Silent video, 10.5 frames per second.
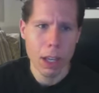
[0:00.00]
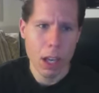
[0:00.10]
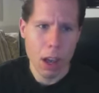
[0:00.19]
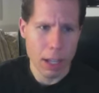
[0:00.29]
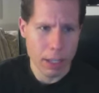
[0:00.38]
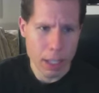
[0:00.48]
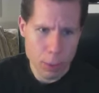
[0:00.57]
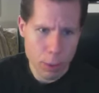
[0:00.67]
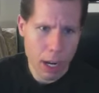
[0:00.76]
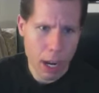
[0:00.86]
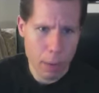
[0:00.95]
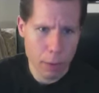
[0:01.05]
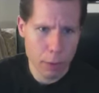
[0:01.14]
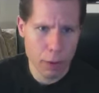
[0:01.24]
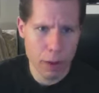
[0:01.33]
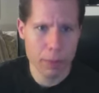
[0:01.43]
All right, this one comes
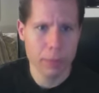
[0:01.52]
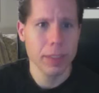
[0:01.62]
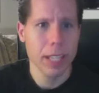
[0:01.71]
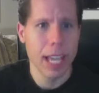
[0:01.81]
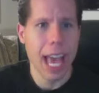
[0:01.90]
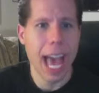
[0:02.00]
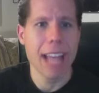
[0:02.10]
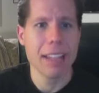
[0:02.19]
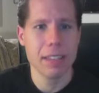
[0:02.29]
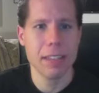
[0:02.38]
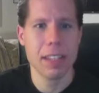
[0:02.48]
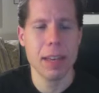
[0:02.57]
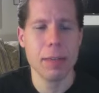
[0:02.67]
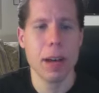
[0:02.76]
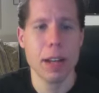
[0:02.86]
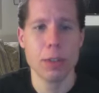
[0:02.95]
from
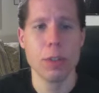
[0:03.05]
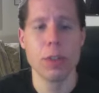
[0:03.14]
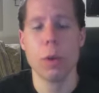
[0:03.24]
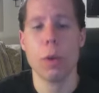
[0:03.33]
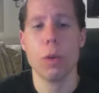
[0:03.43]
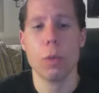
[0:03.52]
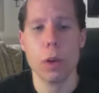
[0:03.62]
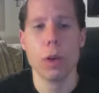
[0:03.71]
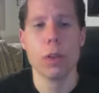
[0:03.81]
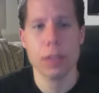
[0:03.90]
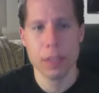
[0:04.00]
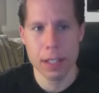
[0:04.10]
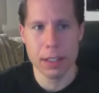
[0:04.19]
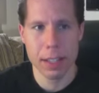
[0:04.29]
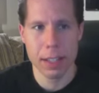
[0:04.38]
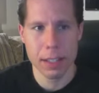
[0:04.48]

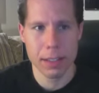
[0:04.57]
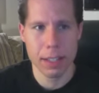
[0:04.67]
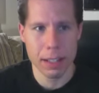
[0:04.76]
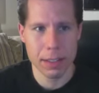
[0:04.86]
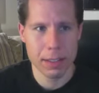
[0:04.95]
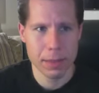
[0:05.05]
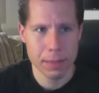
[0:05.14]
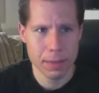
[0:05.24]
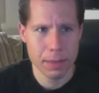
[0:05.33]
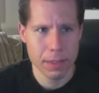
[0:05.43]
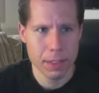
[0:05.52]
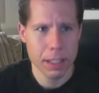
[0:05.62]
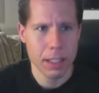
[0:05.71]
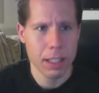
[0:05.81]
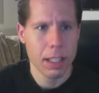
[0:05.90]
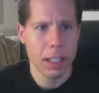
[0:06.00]
@Zim_world666.
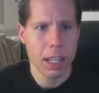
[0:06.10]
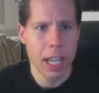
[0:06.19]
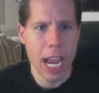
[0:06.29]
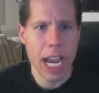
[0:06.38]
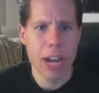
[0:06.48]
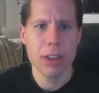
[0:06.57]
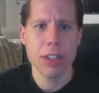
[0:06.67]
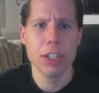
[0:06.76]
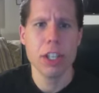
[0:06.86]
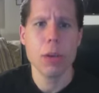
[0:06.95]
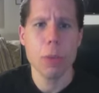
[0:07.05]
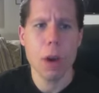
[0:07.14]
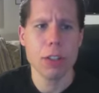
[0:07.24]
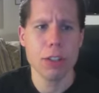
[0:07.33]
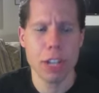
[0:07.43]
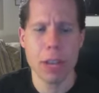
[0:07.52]
Hey, Aaron, do you
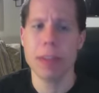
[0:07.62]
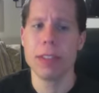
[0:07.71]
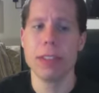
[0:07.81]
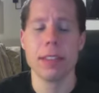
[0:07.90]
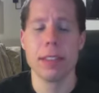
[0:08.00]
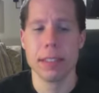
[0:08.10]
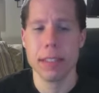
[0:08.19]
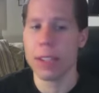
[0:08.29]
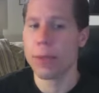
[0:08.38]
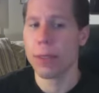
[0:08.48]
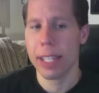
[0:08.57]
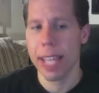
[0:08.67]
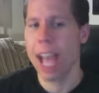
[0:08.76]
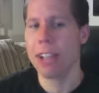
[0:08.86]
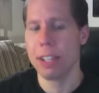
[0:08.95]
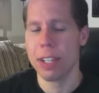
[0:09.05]
want Sheamus to successfully
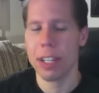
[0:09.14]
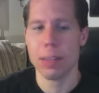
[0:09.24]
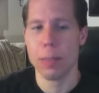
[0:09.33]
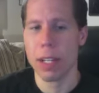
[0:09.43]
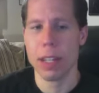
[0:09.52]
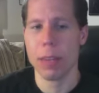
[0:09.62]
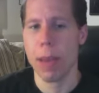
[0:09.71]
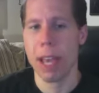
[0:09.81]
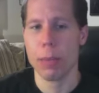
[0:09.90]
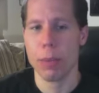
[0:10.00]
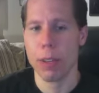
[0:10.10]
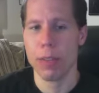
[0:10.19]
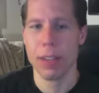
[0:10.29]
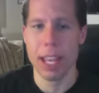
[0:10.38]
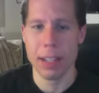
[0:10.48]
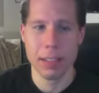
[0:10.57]
cash in his Money in the Bank
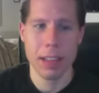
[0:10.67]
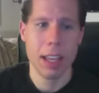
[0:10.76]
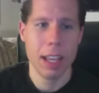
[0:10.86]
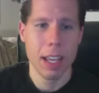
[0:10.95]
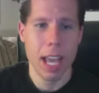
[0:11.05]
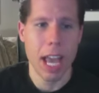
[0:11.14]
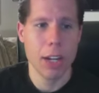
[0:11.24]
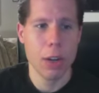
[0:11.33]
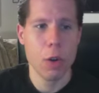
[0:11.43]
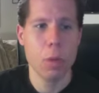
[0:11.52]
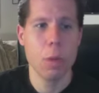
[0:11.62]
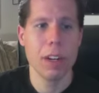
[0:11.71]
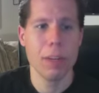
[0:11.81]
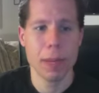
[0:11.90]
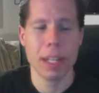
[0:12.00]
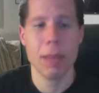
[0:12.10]
briefcase? And who would
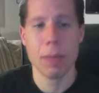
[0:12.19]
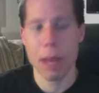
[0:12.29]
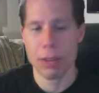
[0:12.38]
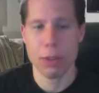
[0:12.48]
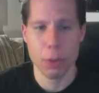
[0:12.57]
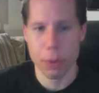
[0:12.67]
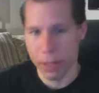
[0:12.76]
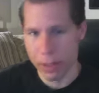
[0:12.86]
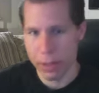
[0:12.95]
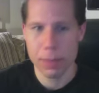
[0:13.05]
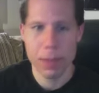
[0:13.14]
have been a better choice?